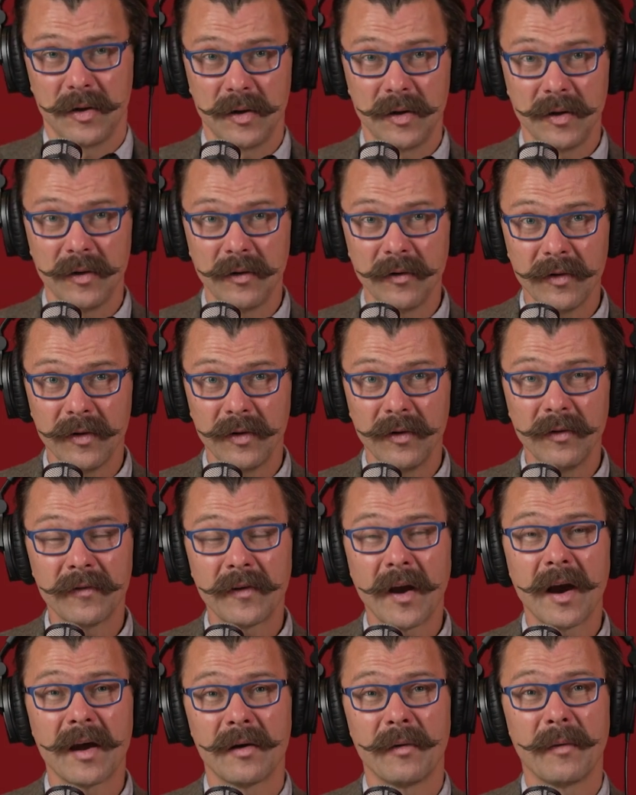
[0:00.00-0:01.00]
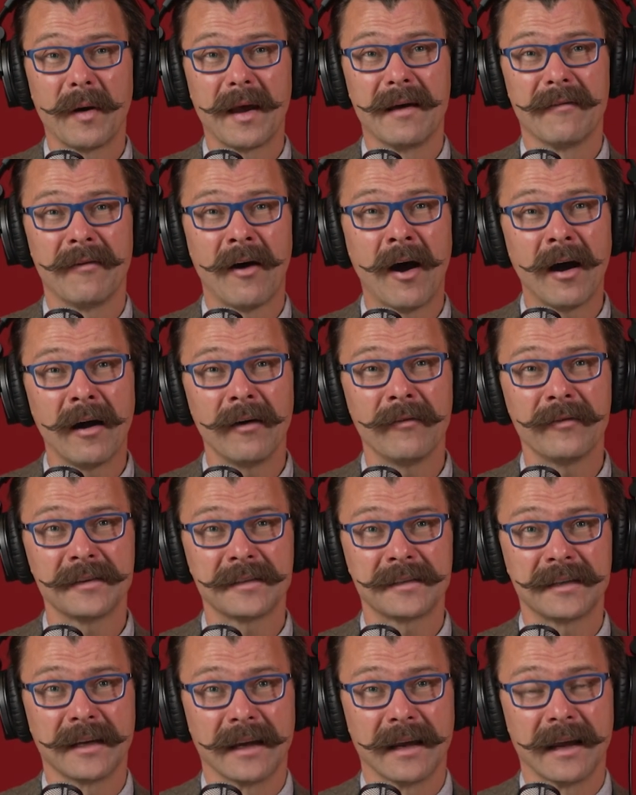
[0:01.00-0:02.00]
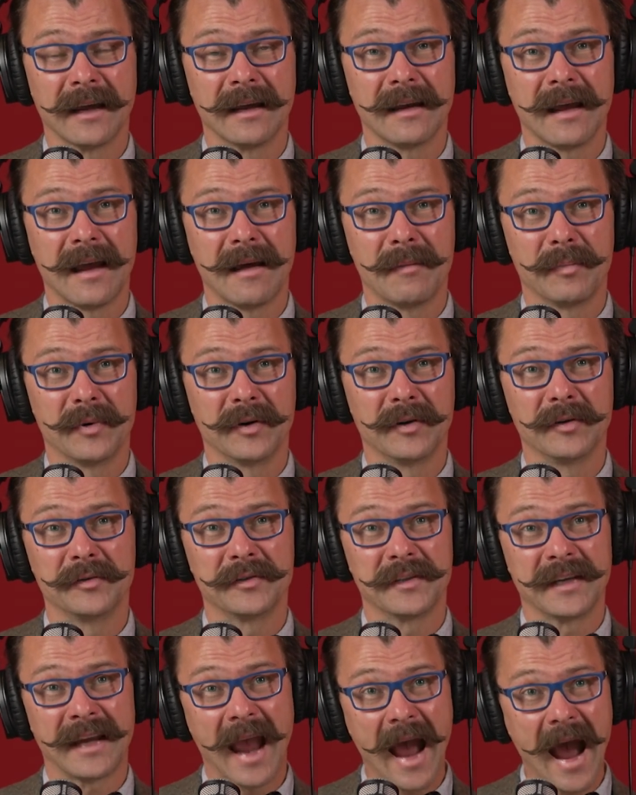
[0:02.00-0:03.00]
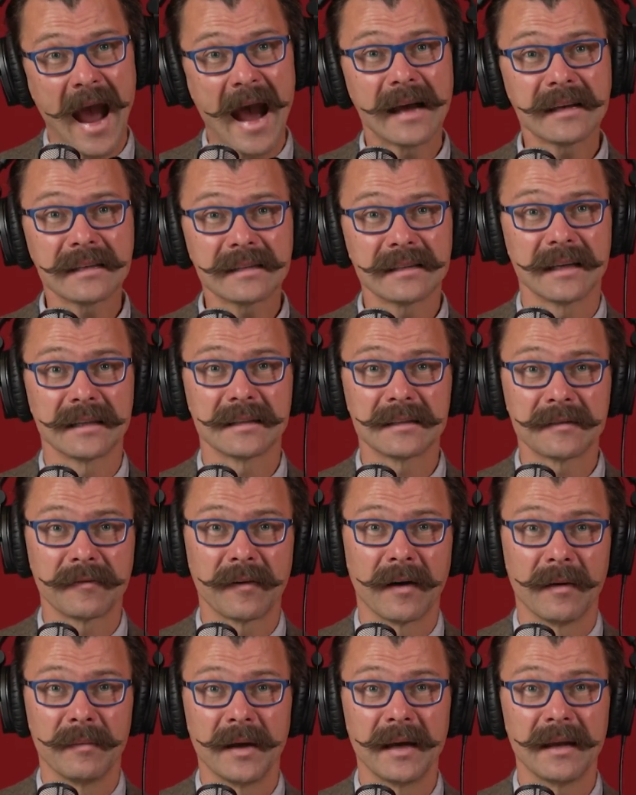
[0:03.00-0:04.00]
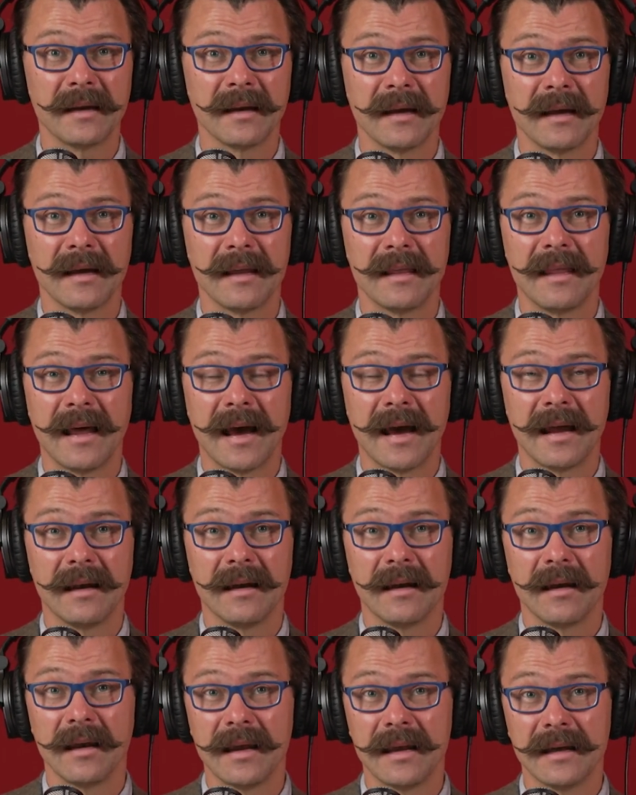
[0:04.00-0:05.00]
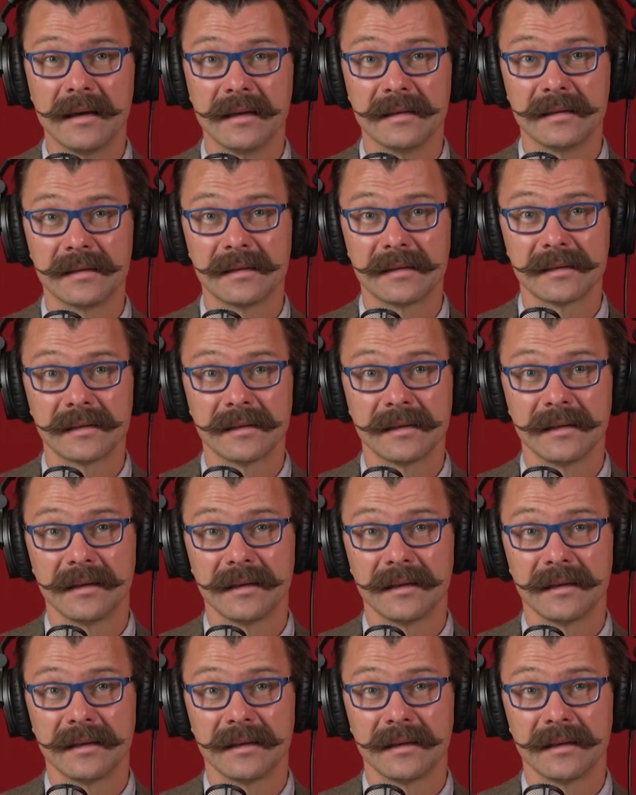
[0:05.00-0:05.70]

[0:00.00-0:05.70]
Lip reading: you've got a way of harvesting it and producing assets from it that is